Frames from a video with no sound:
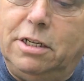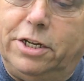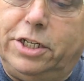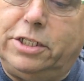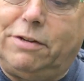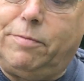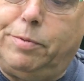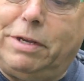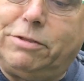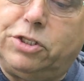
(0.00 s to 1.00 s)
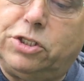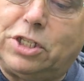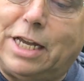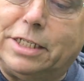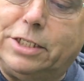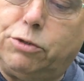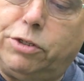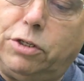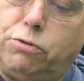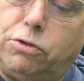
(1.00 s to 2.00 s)
and you need to have a pair of scissors handy so
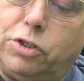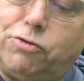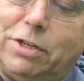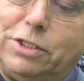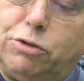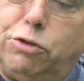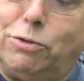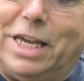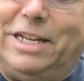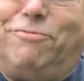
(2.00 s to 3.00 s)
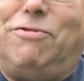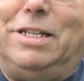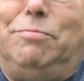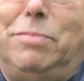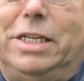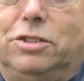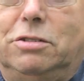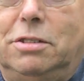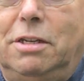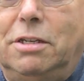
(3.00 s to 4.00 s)
you can cut your tray so you don't get in a right mess,
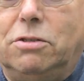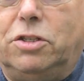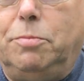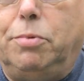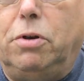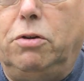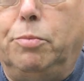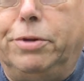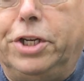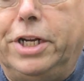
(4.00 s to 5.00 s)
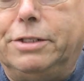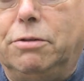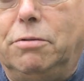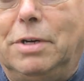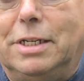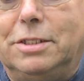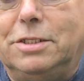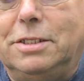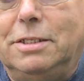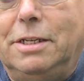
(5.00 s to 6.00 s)
because they ball up in your net otherwise.
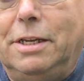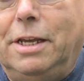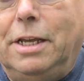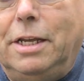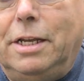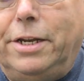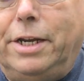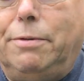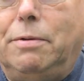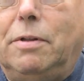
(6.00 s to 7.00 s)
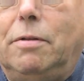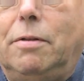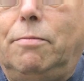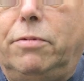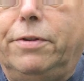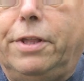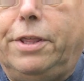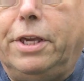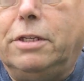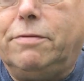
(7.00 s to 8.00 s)
Now, one of the
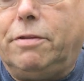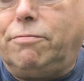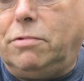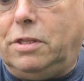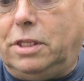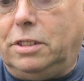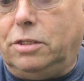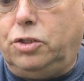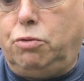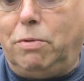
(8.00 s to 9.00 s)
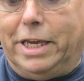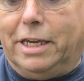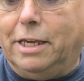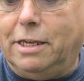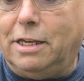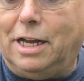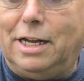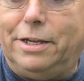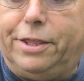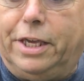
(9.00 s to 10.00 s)
things with the twig,
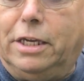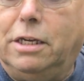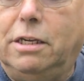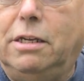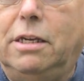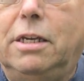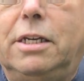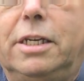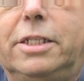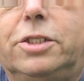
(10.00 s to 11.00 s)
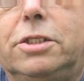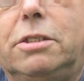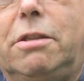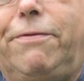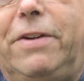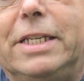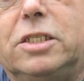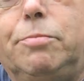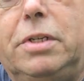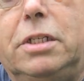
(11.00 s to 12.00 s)
I think, is the
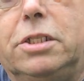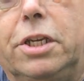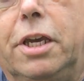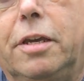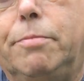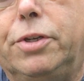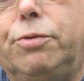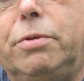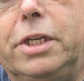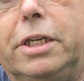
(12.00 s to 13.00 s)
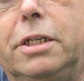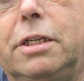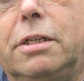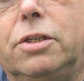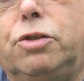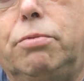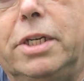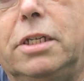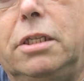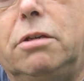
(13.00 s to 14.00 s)
flexibility between the
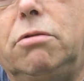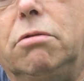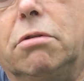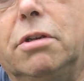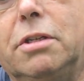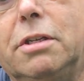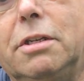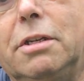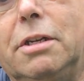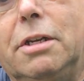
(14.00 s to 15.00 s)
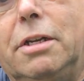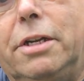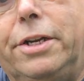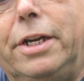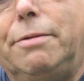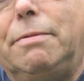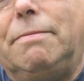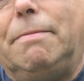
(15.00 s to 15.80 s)
twig and the hook. Now,